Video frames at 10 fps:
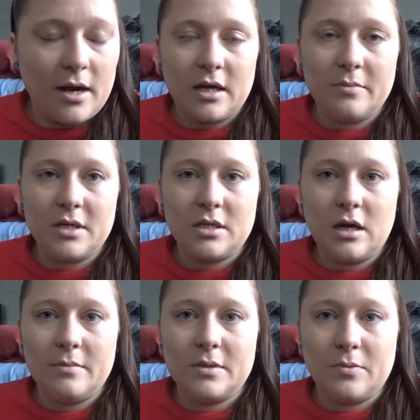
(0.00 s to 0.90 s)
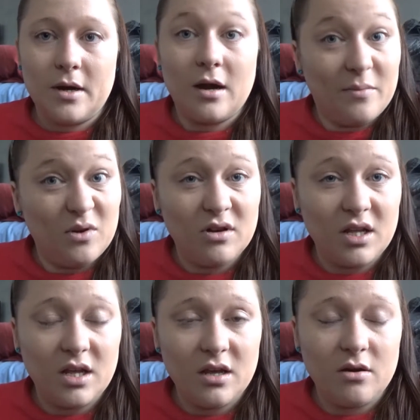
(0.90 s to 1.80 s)
going to be times where I'm not
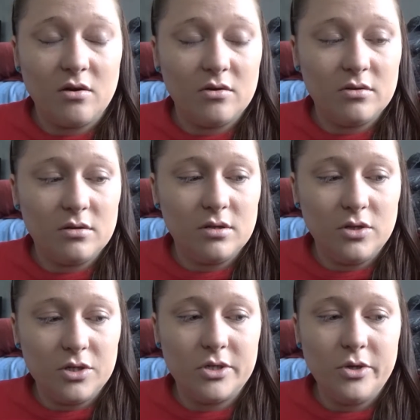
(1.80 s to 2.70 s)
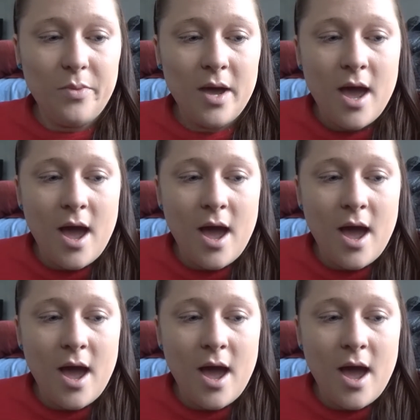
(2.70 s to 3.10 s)
here on YouTube,